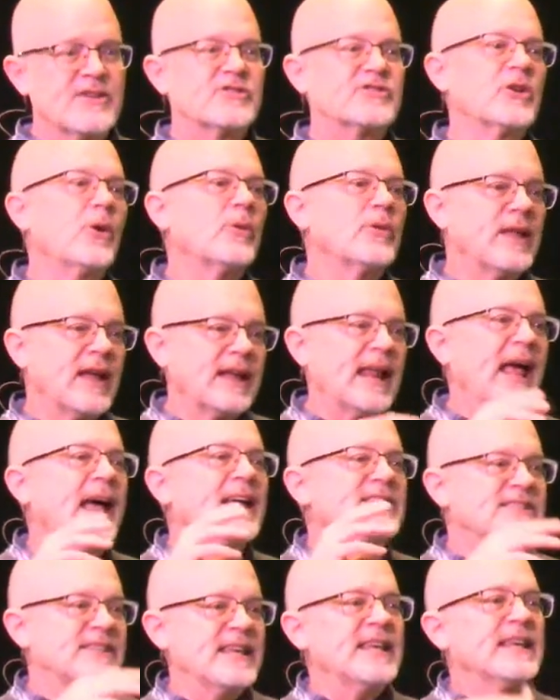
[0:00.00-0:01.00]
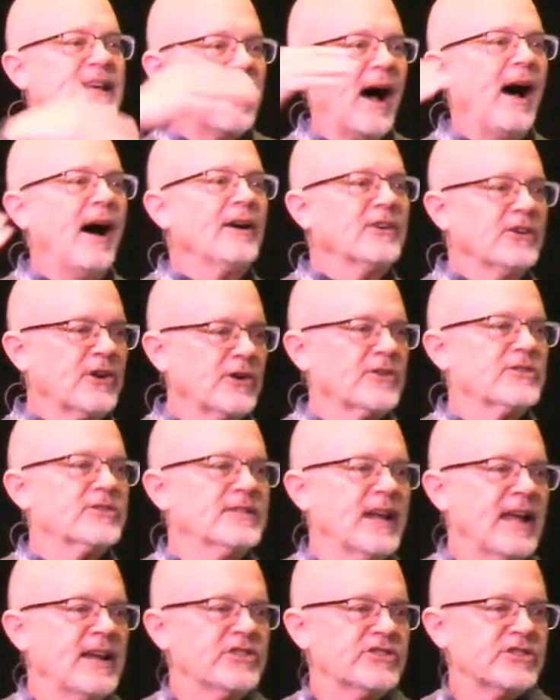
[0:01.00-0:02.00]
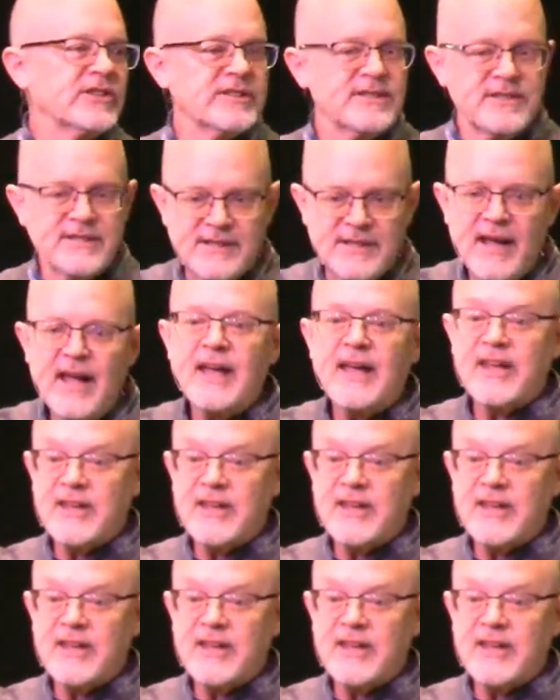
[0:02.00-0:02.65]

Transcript: So that as he conquered nations,